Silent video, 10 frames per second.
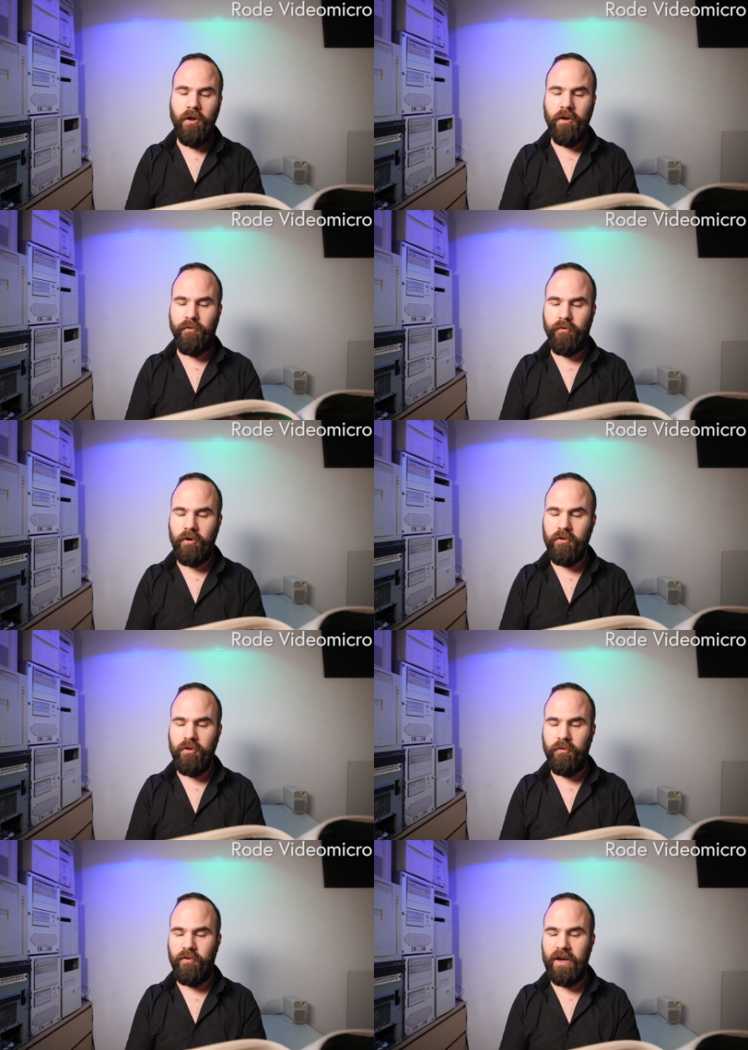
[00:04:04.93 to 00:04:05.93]
the
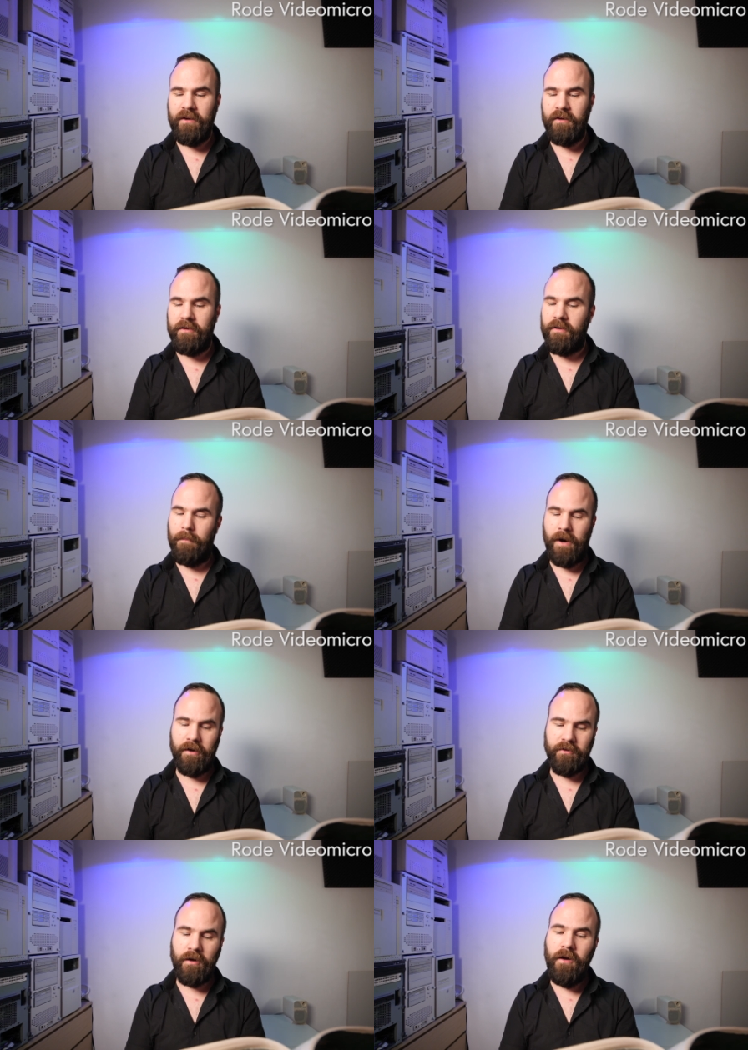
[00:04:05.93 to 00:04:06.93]
first of which is the
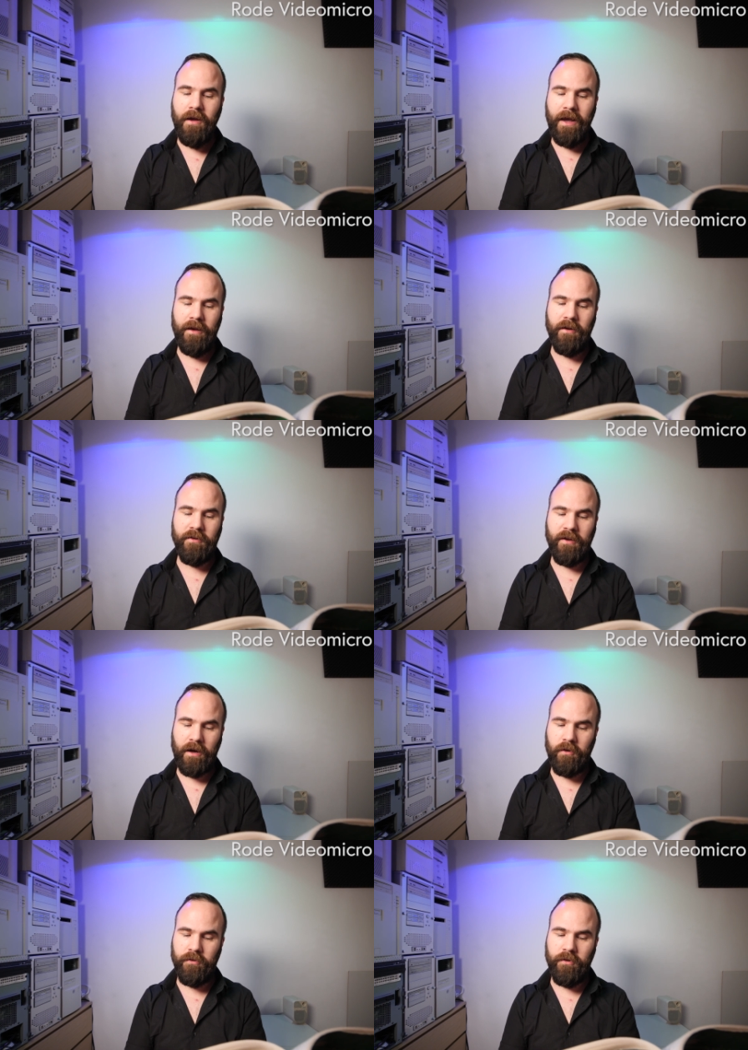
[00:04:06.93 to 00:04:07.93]
master and the
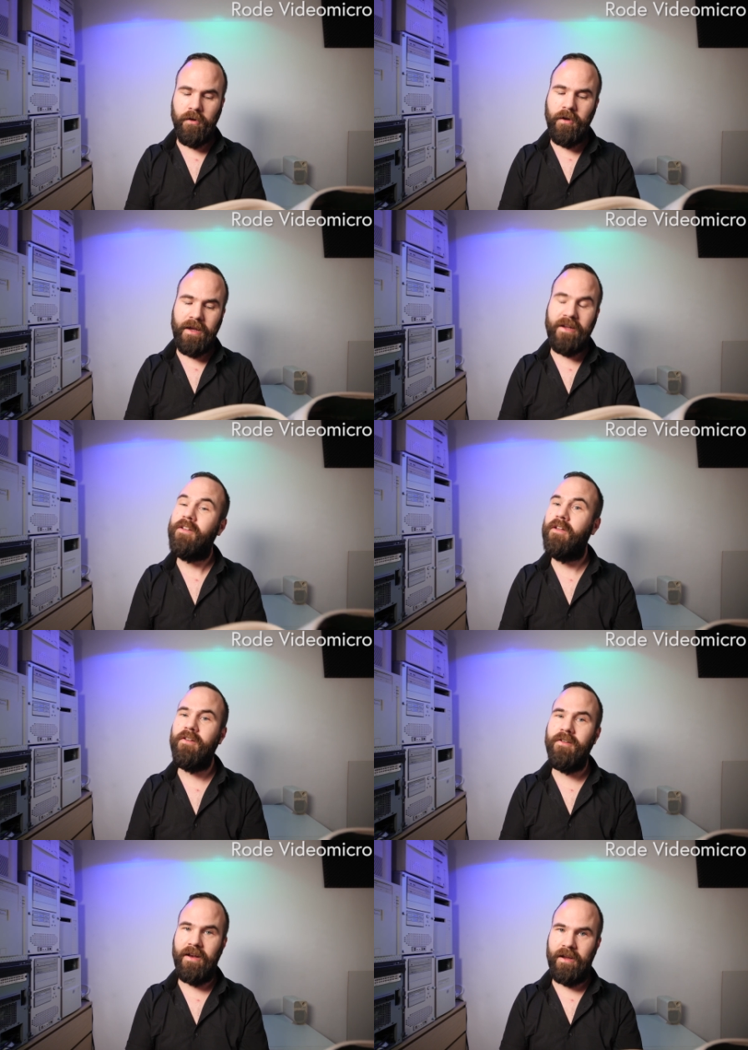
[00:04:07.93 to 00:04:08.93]
second is the
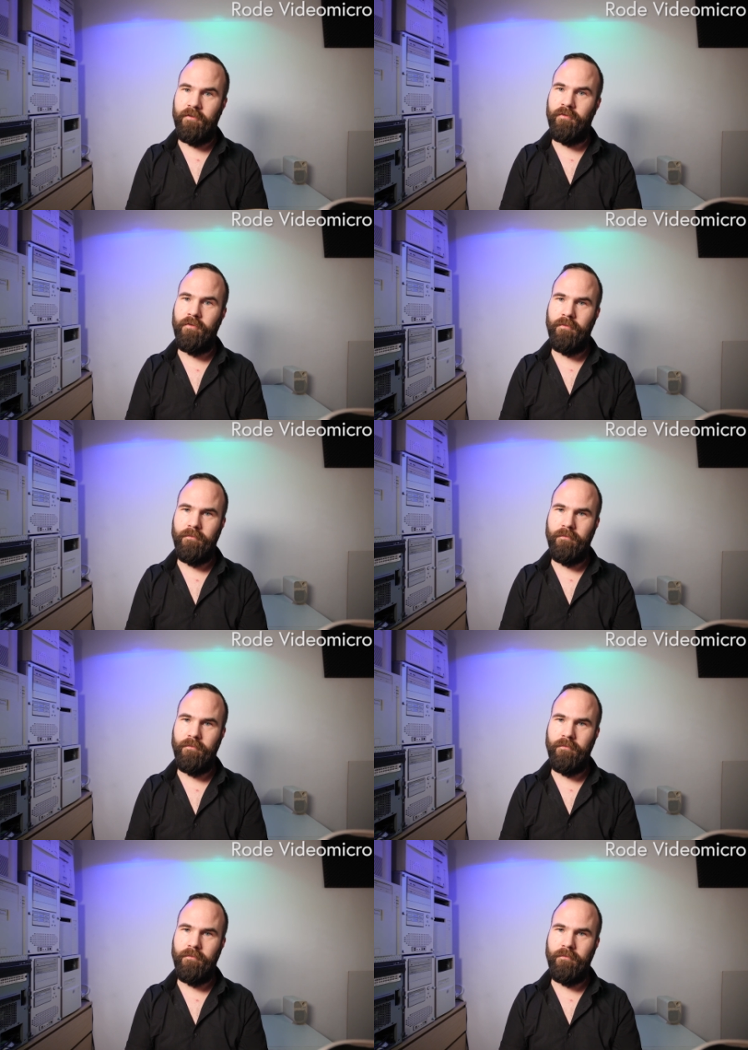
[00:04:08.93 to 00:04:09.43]
slave.